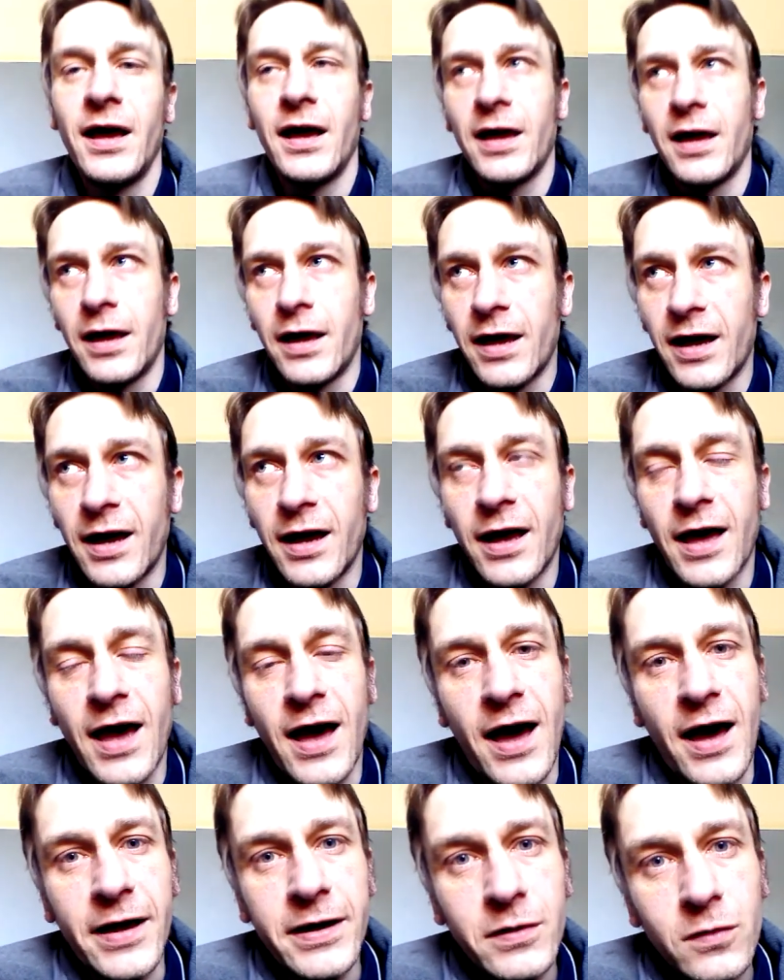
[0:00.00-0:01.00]

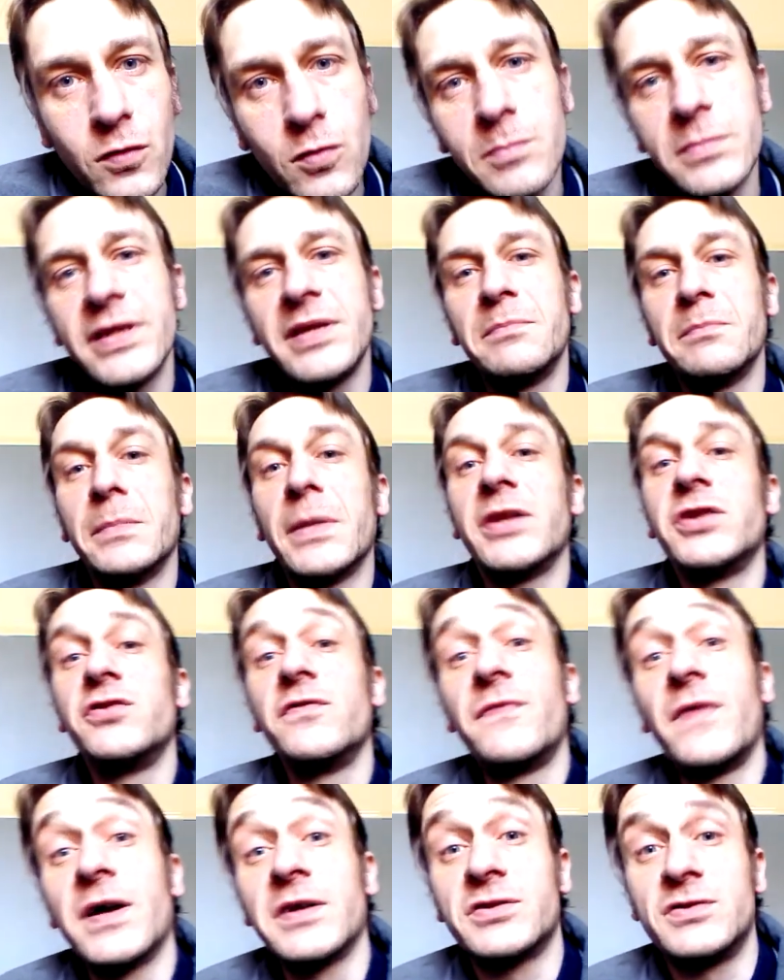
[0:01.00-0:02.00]
I normally
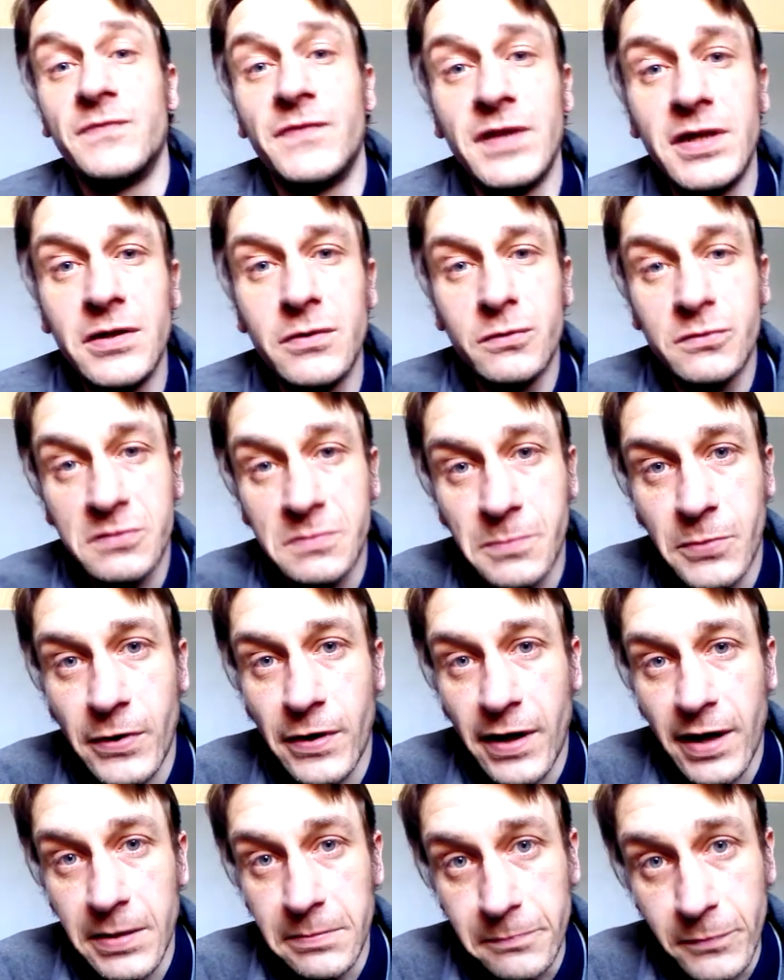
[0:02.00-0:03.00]
manufacture videos, but
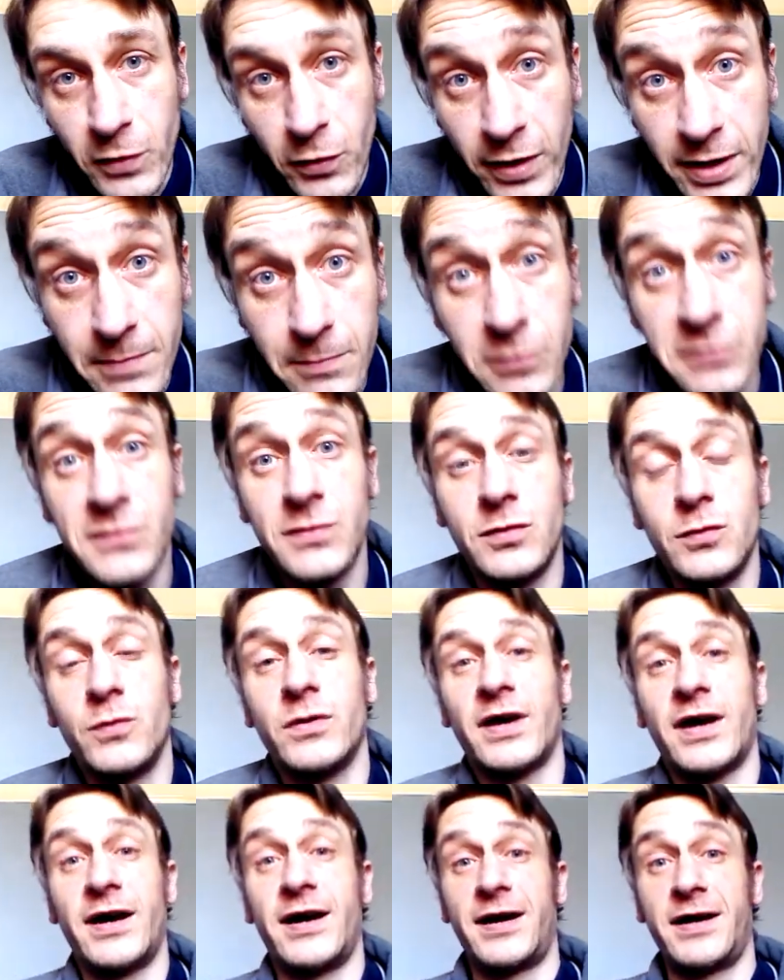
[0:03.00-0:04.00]
I'm not able to do
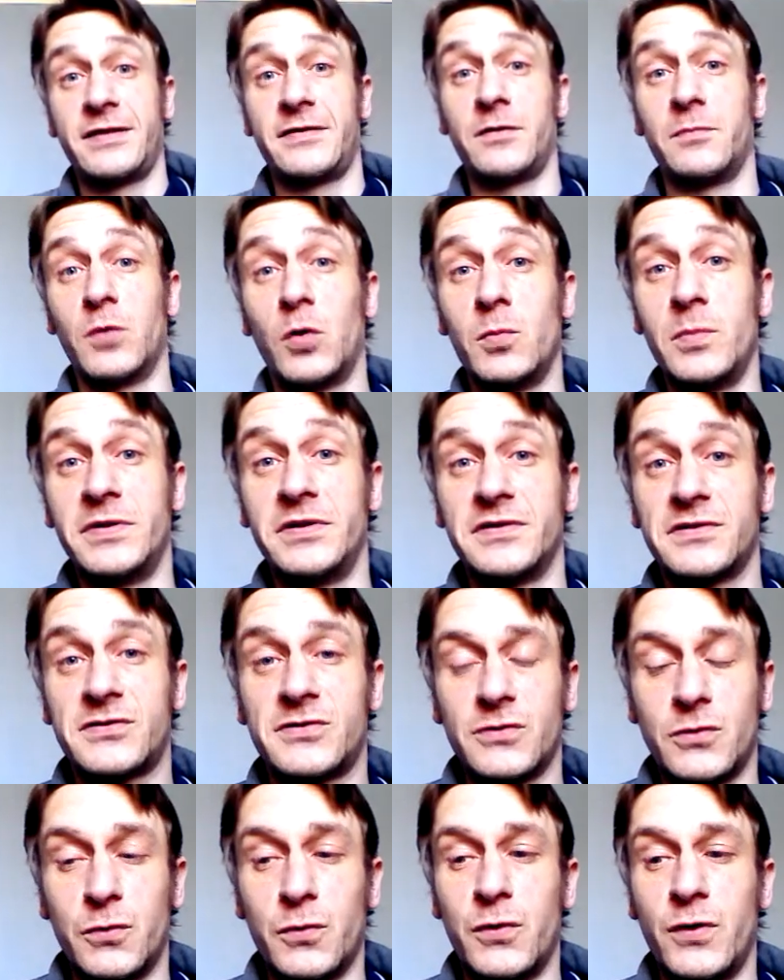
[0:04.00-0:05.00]
that at the moment,
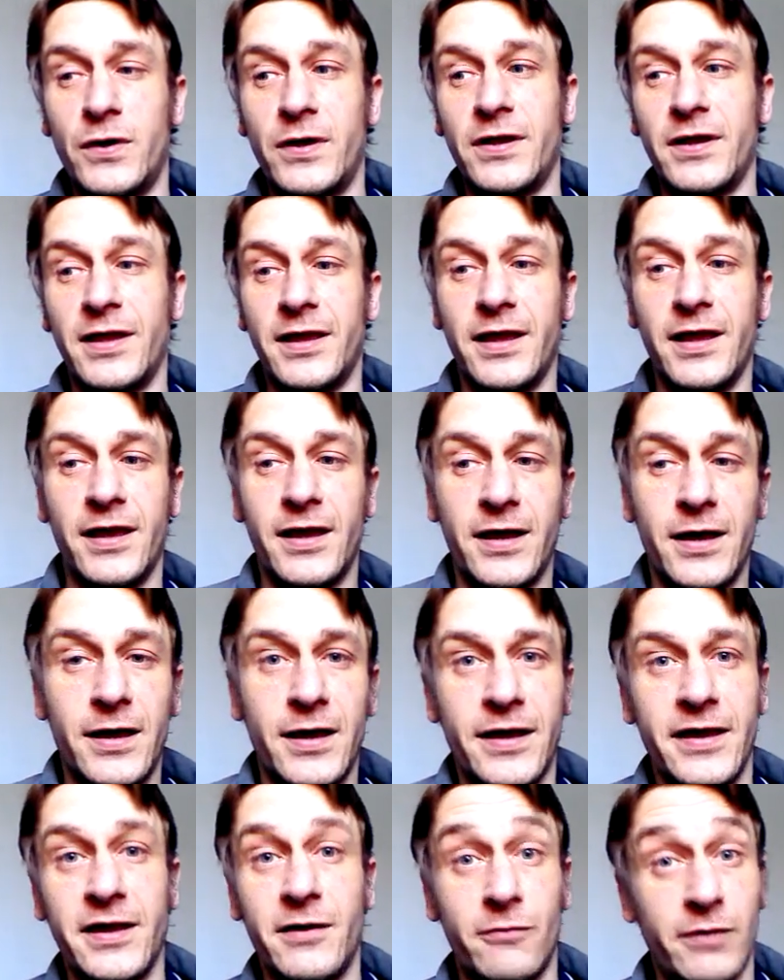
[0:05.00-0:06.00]
so
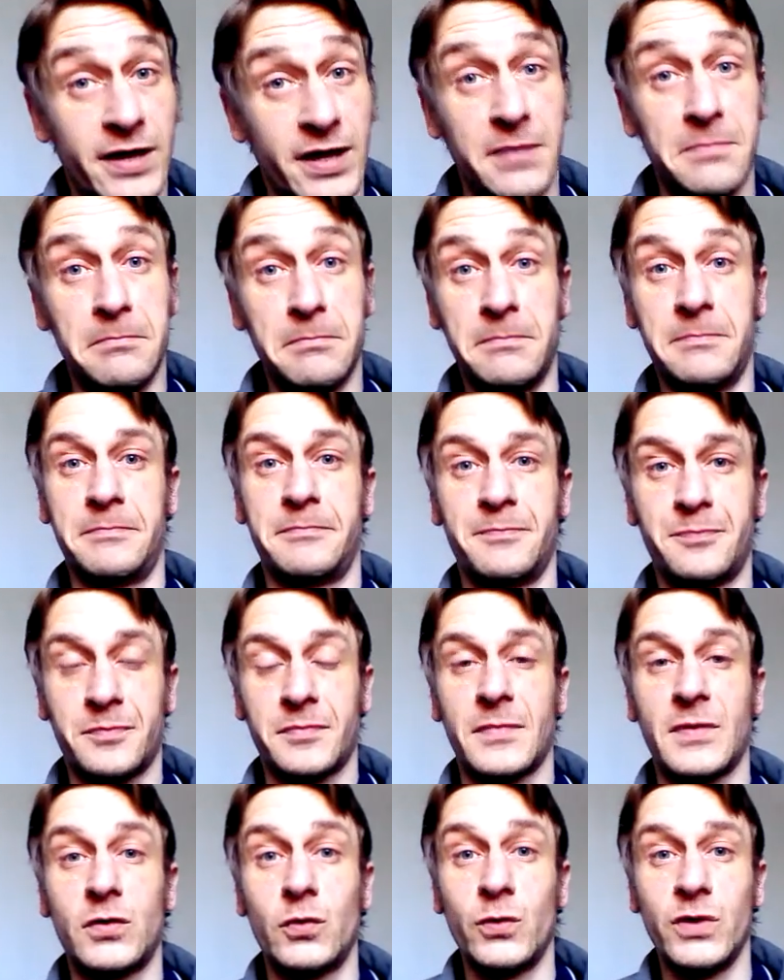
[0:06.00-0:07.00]
here I am
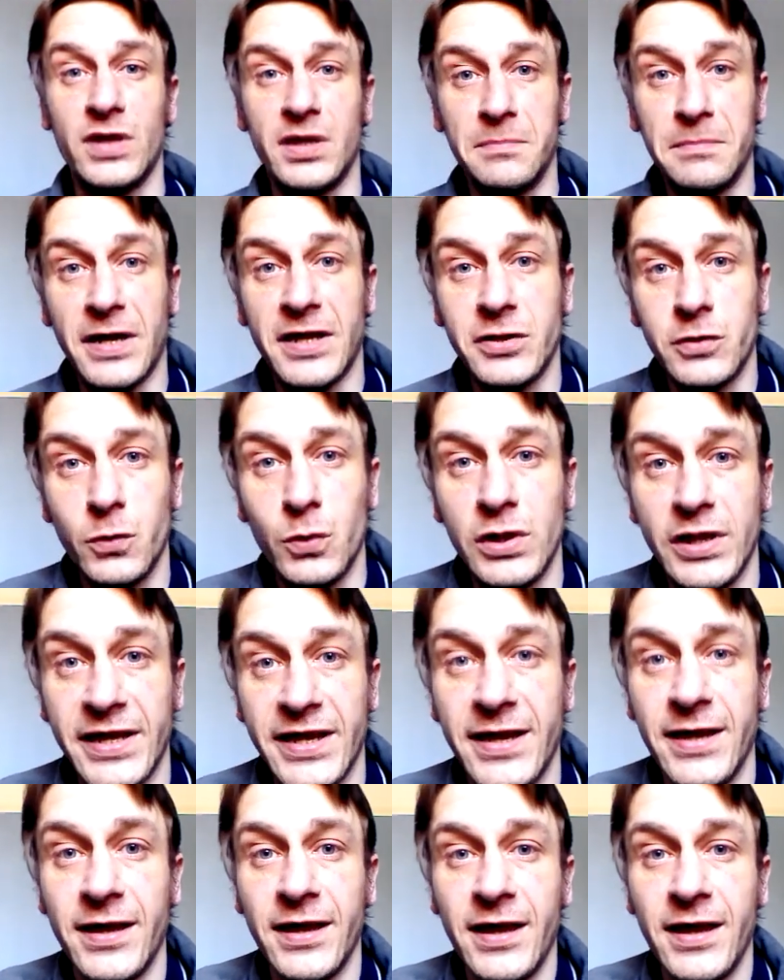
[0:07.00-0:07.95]
doing it manually.